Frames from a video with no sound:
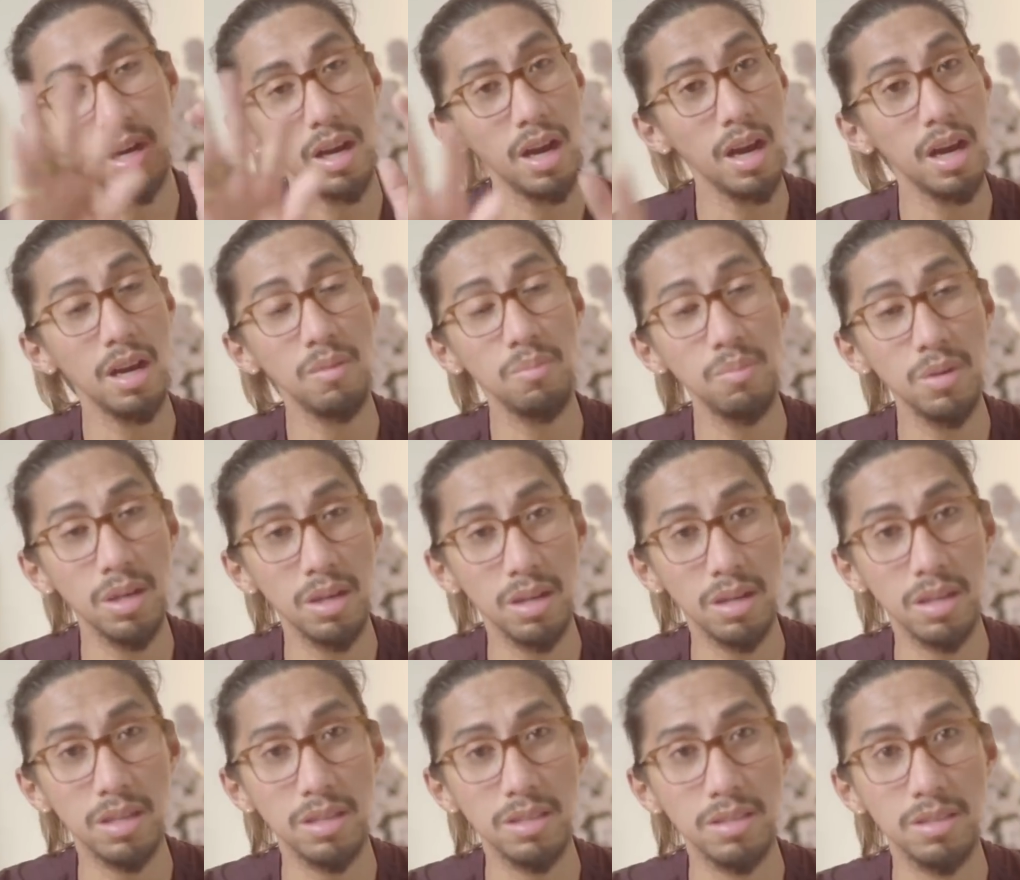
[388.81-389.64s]
i'm
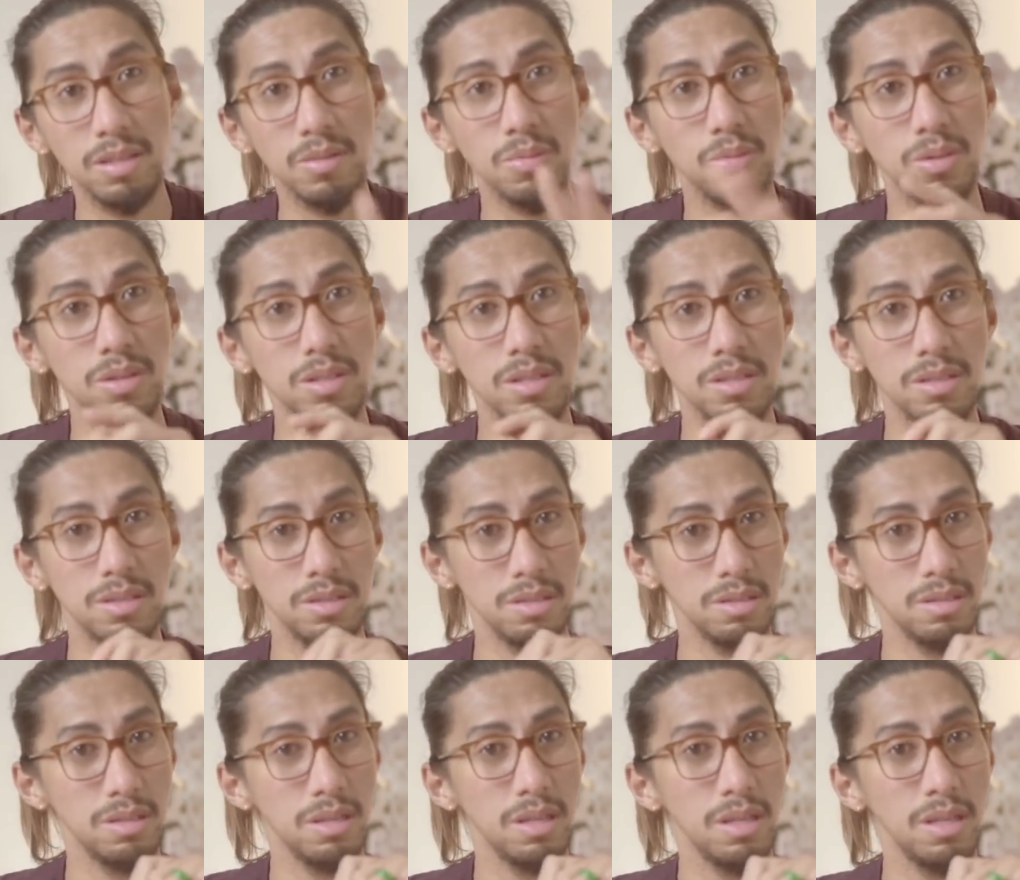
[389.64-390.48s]
not gonna deal with it
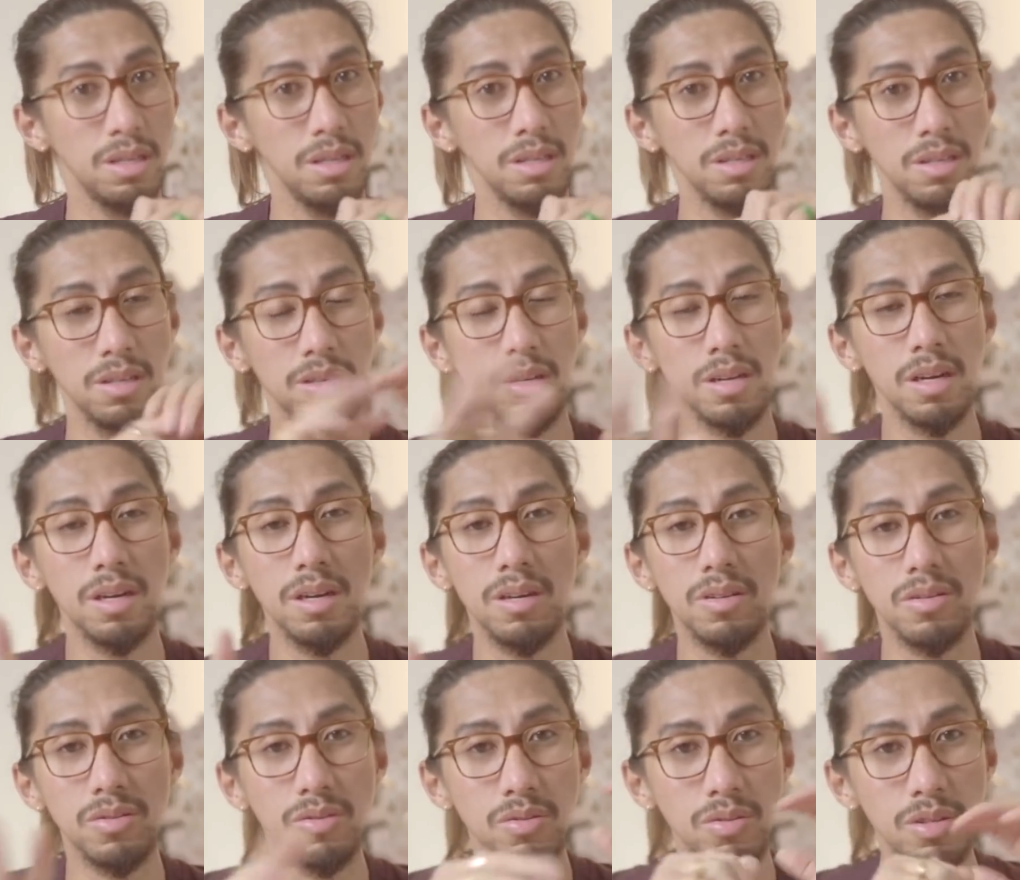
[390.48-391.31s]
you're not
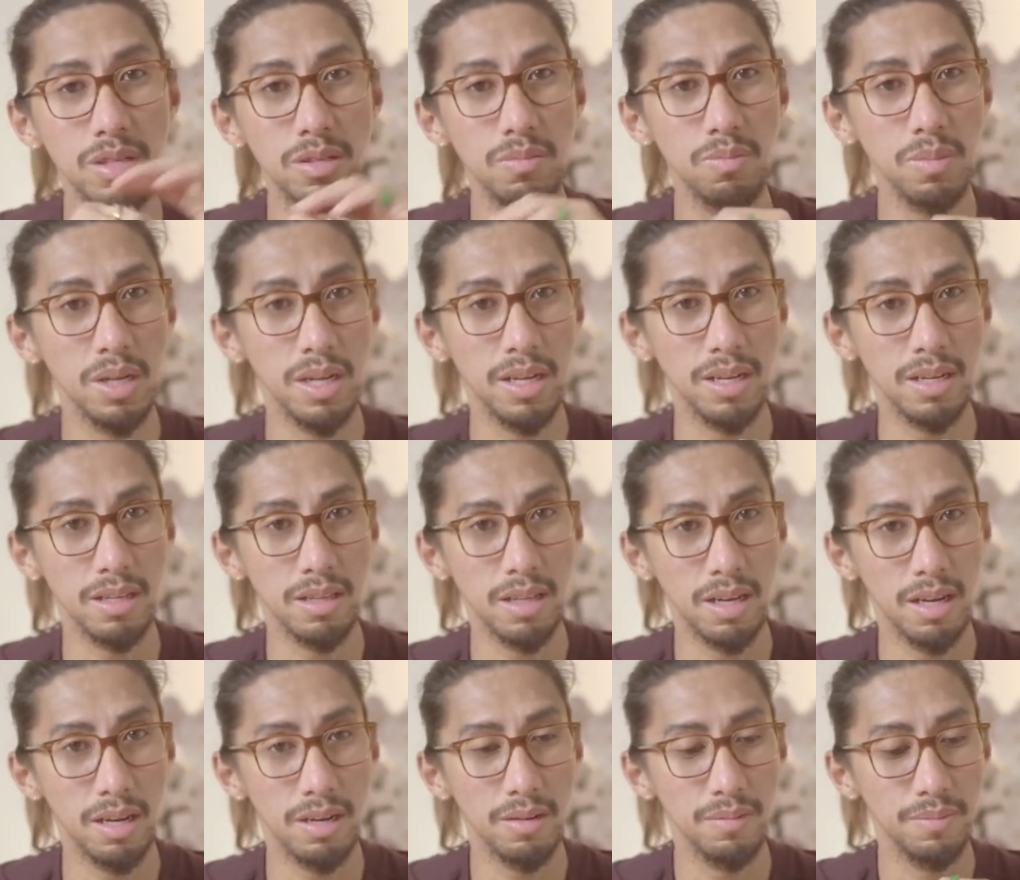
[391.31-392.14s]
gonna treat me like
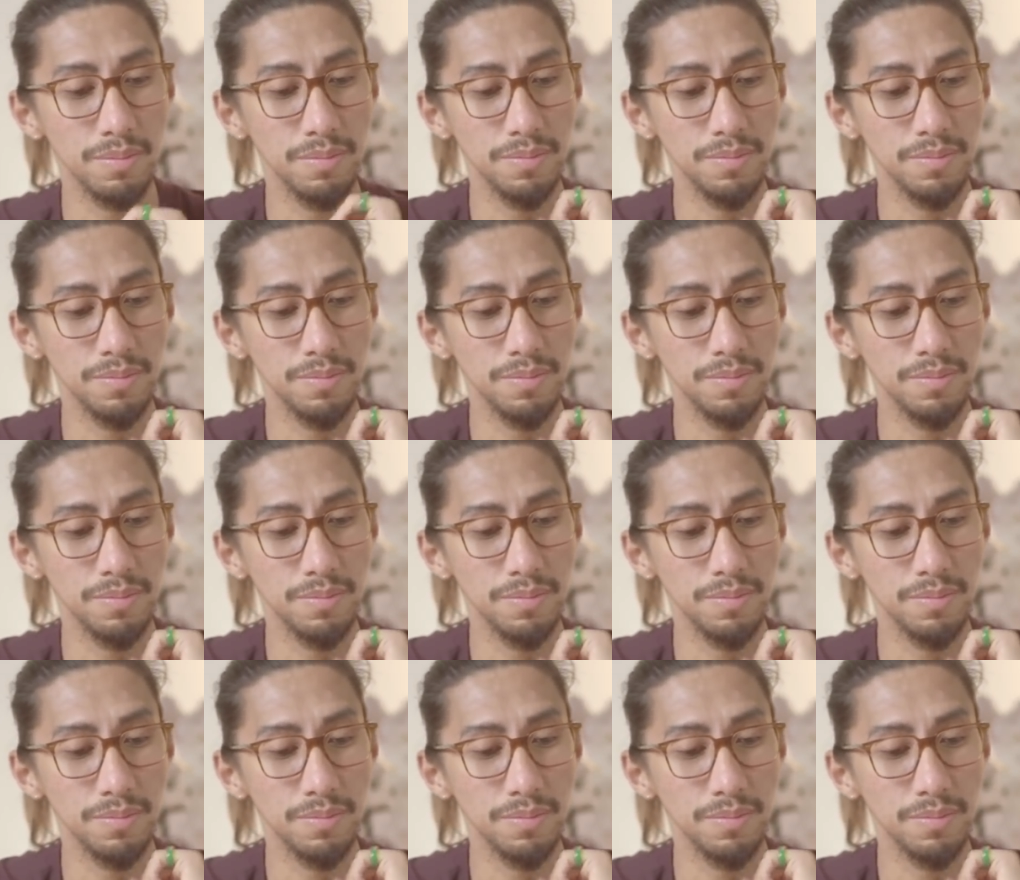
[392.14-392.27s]
that